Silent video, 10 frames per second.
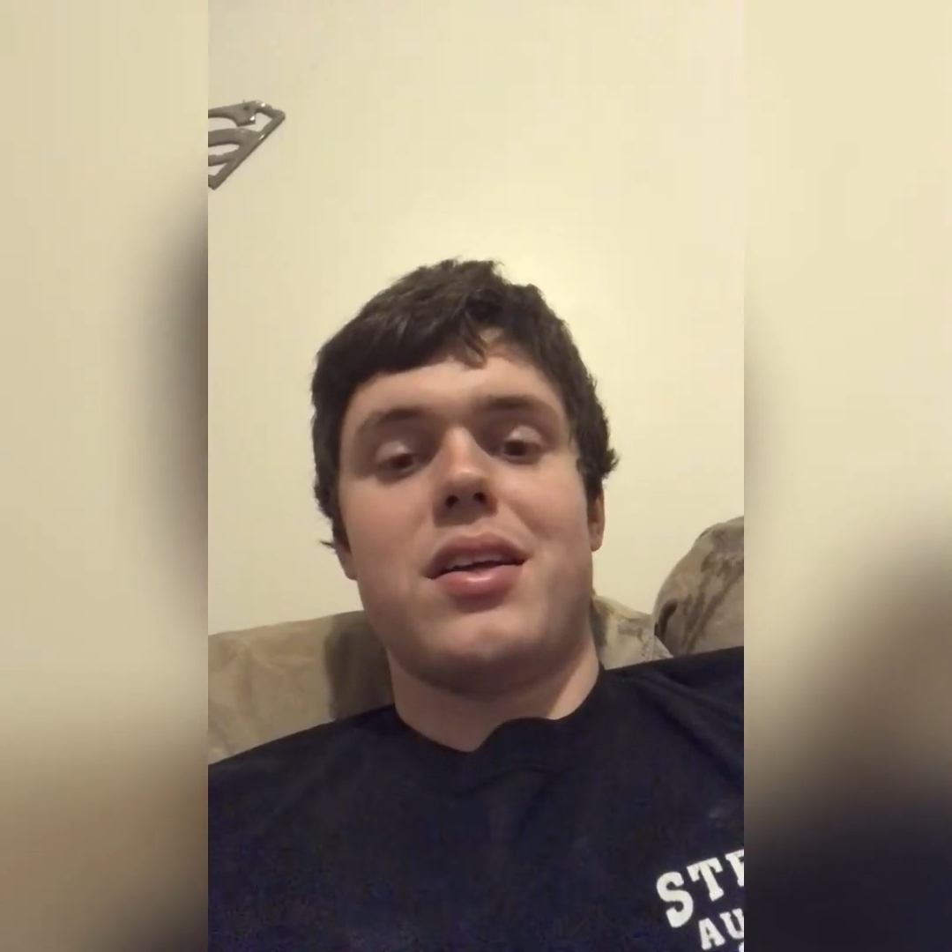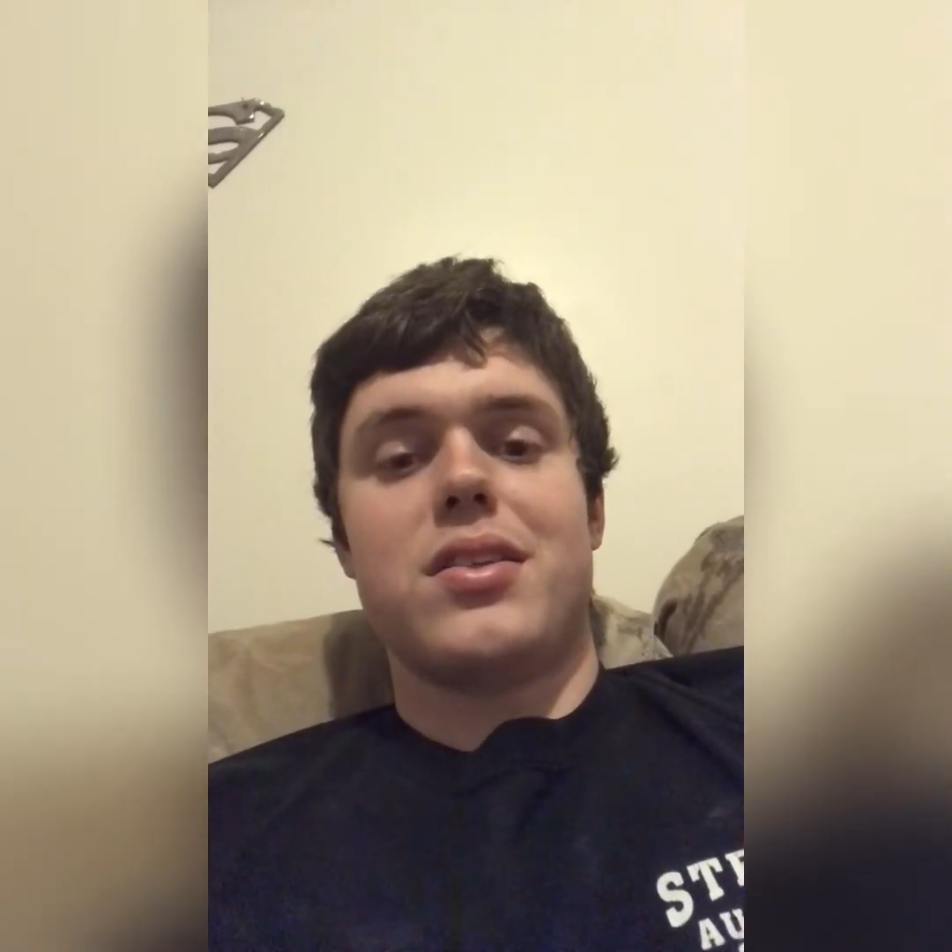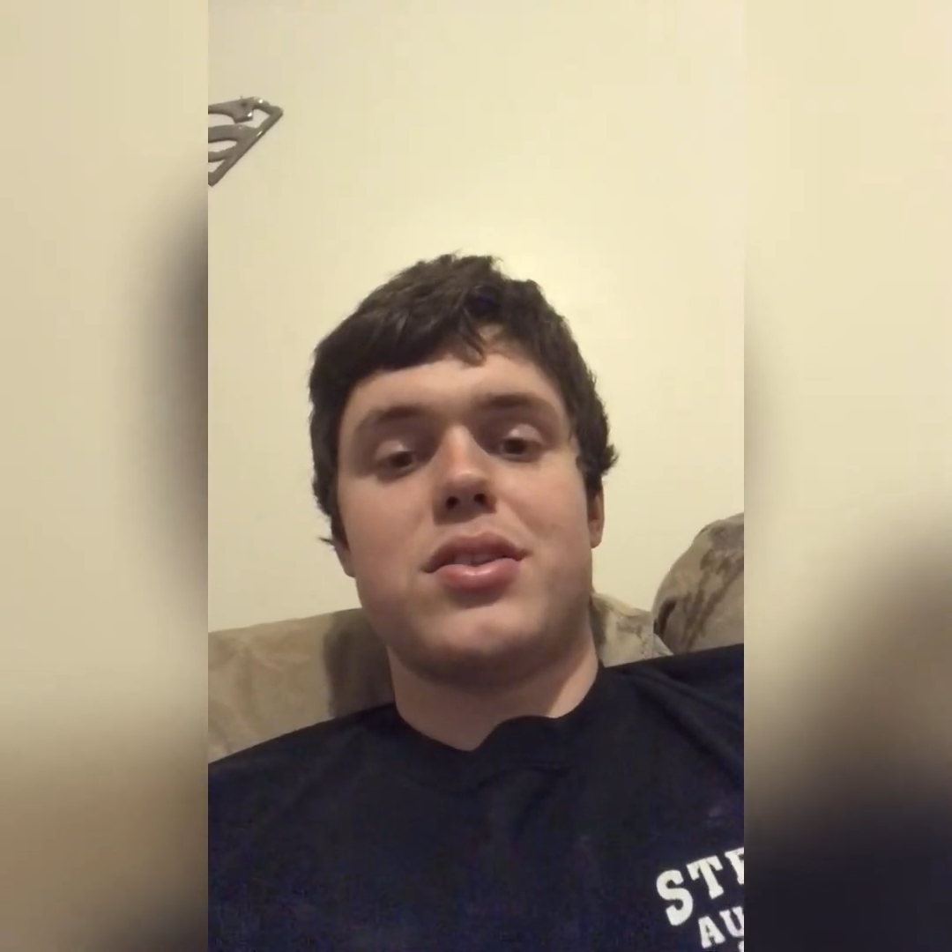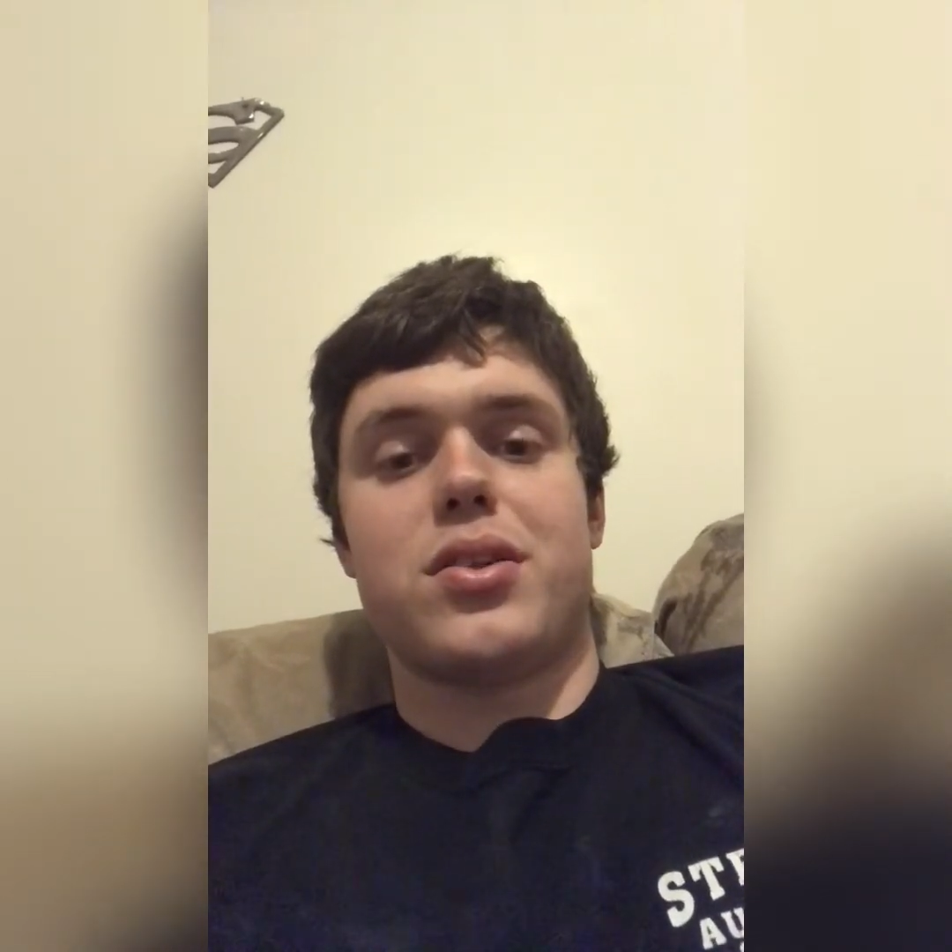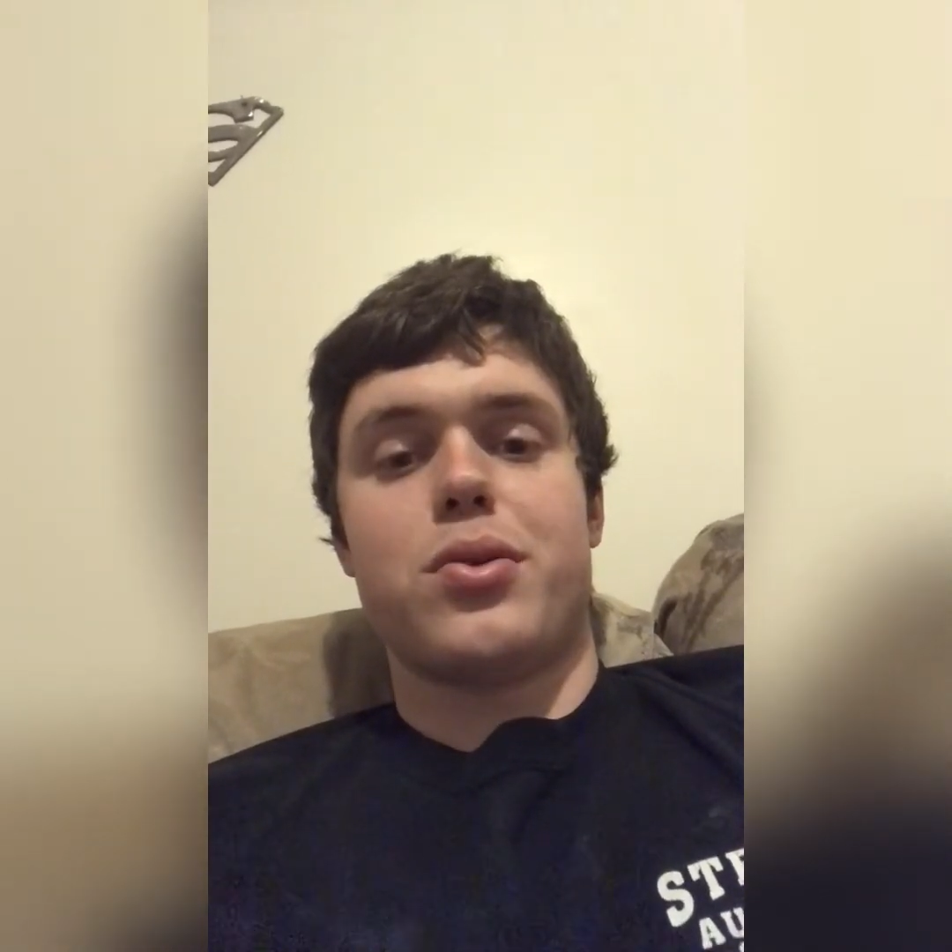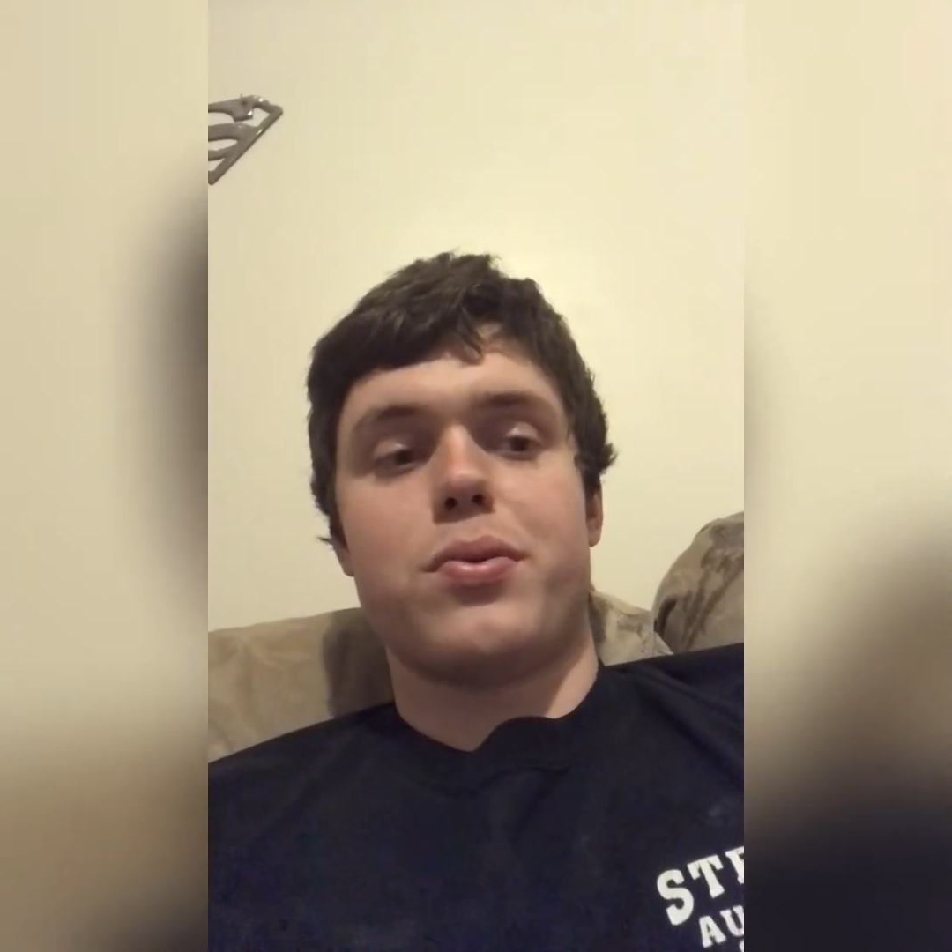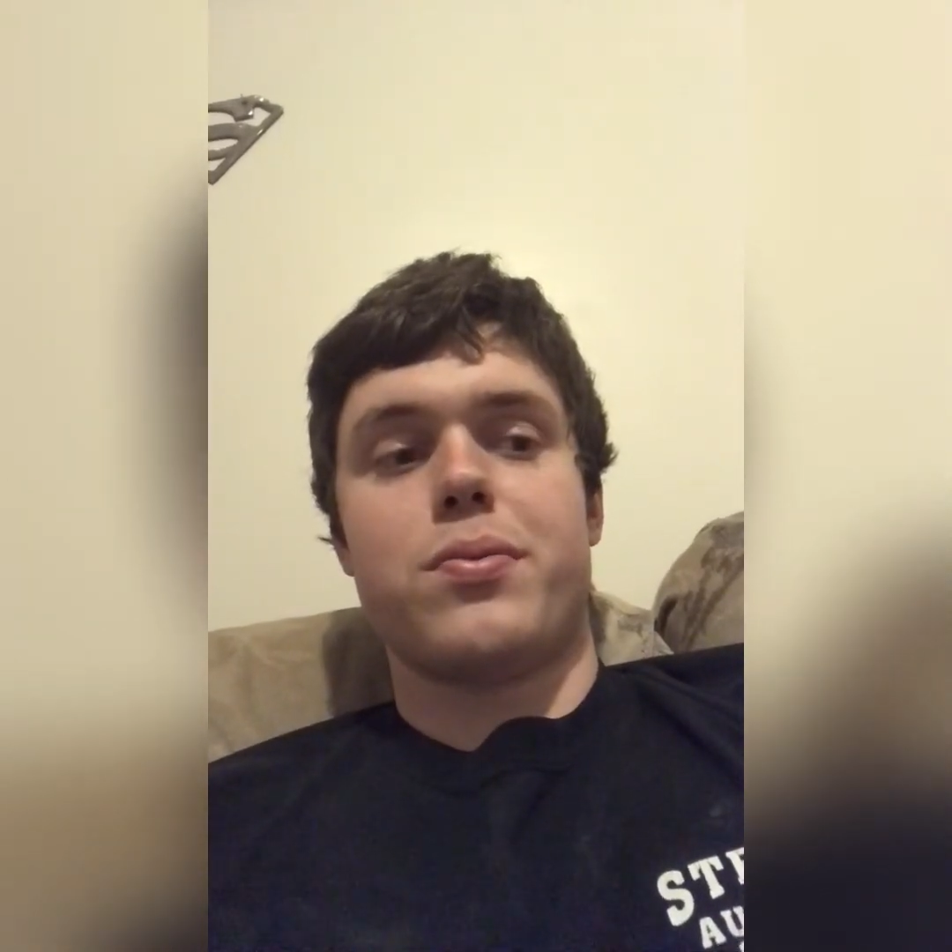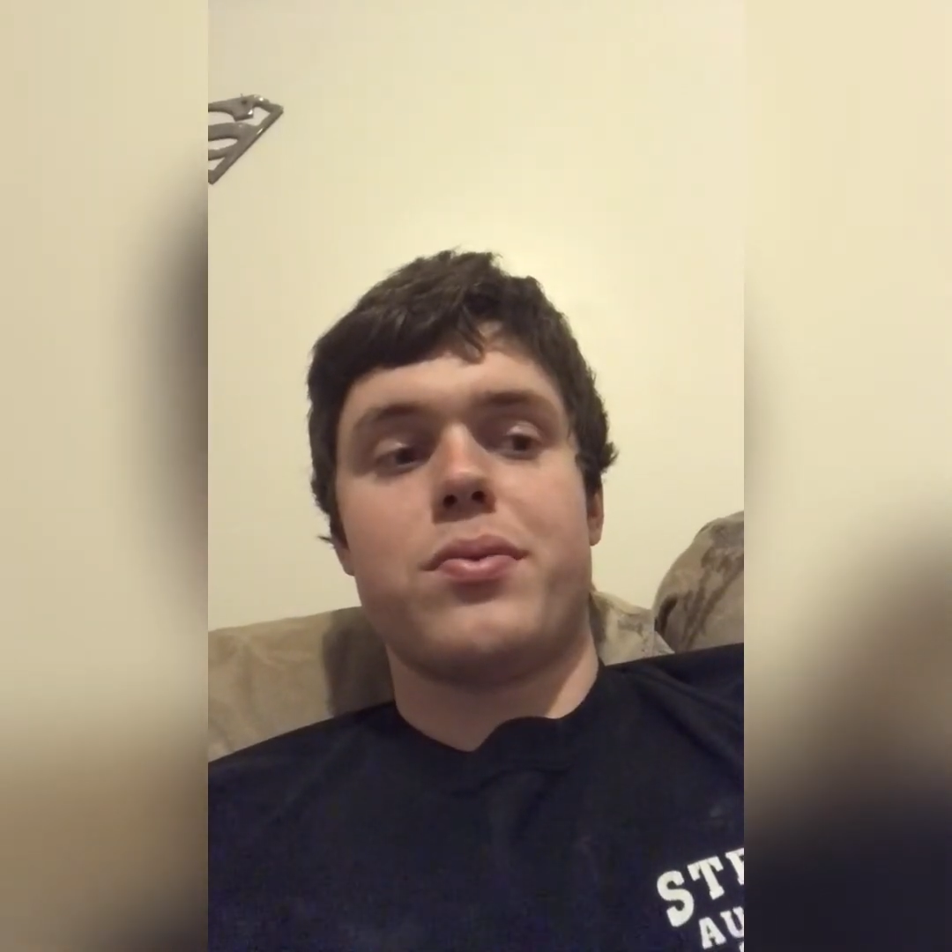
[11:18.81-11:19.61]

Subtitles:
So